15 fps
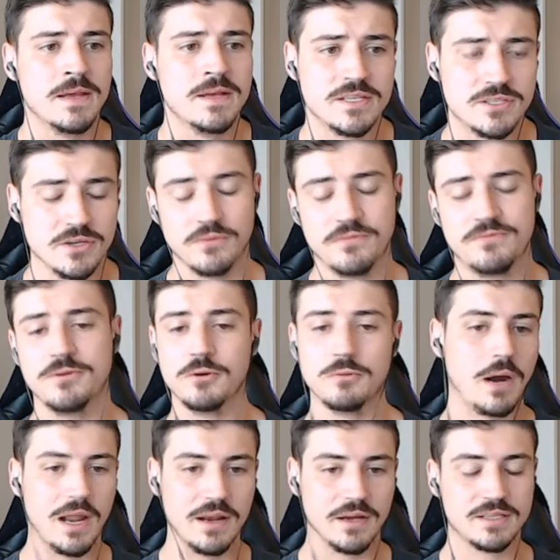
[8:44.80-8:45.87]
So food
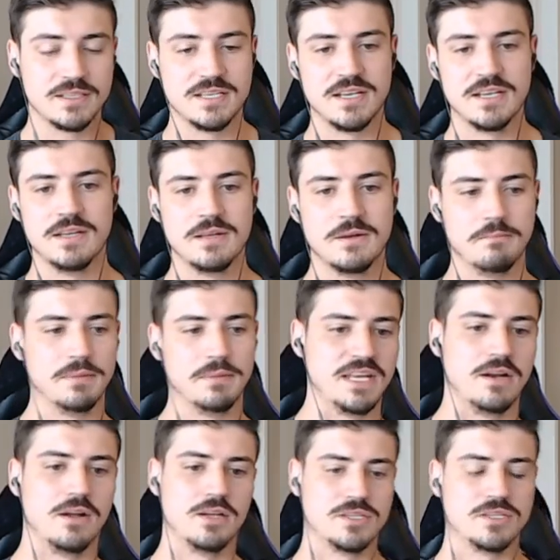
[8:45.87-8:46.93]
product, but
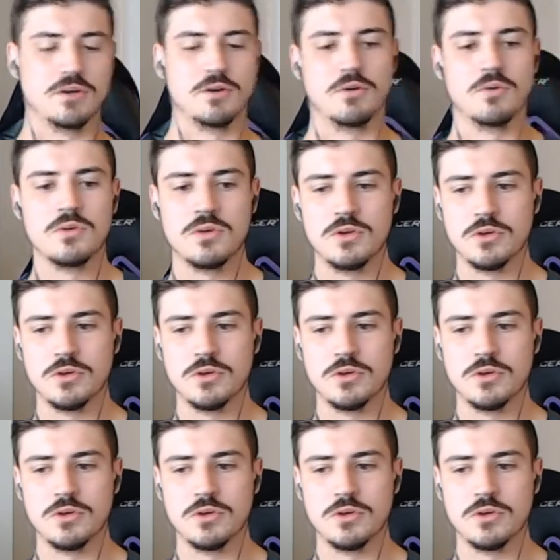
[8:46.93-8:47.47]
then also